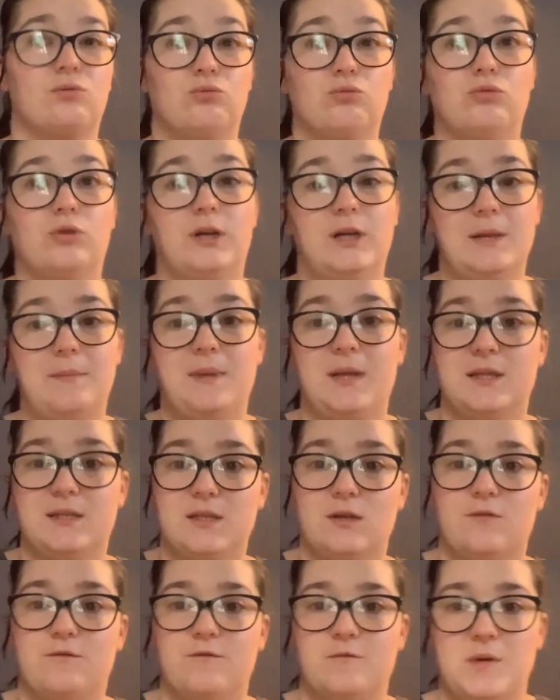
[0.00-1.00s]
really big
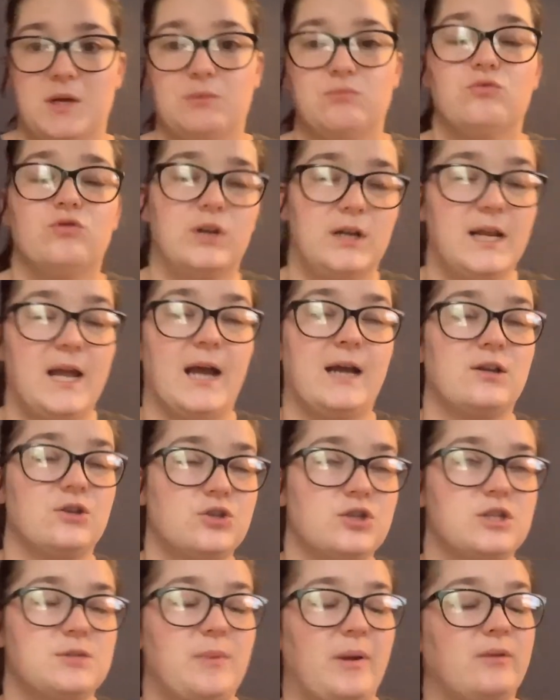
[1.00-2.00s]
deal for me. I'm really
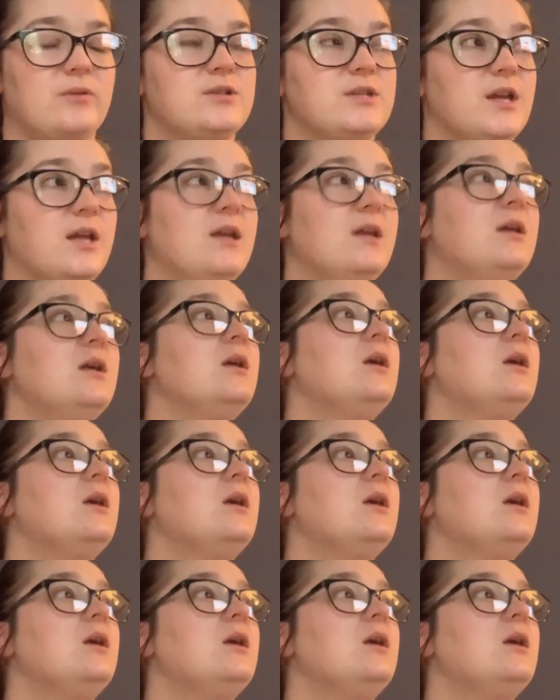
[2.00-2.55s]
anxious about it.